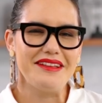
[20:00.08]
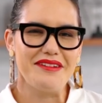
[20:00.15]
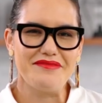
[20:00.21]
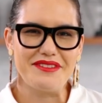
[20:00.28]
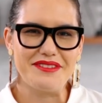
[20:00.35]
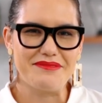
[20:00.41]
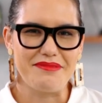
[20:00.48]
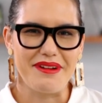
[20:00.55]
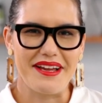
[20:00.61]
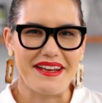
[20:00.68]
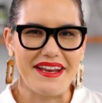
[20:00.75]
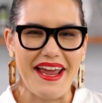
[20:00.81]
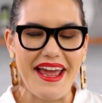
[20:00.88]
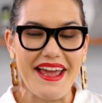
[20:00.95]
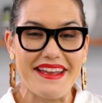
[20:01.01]
love this
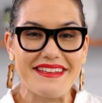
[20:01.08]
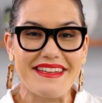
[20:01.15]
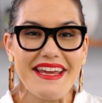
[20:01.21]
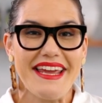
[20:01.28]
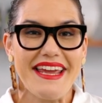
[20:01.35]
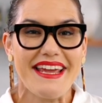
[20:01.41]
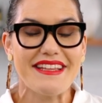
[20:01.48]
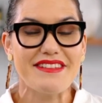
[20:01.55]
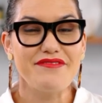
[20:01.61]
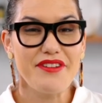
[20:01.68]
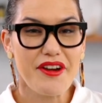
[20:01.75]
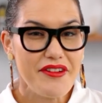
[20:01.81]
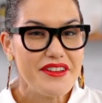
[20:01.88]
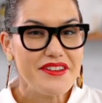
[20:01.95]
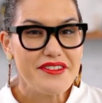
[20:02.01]
one, and it's
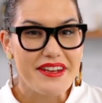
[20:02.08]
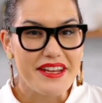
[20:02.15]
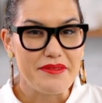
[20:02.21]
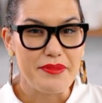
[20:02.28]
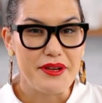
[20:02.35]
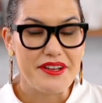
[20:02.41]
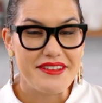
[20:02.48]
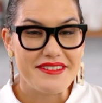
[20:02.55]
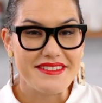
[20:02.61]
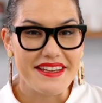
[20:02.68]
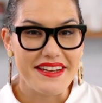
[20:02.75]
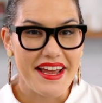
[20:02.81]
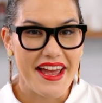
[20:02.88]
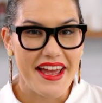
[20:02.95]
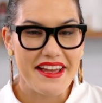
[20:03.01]
very unique because
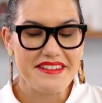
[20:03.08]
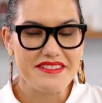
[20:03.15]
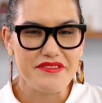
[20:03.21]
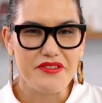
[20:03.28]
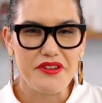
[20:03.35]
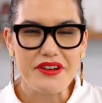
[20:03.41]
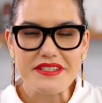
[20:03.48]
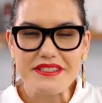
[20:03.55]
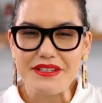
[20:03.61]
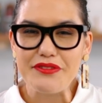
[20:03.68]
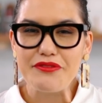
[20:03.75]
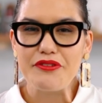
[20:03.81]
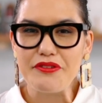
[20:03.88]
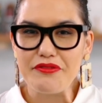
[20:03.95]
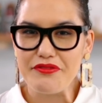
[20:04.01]
it has a very
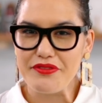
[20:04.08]
different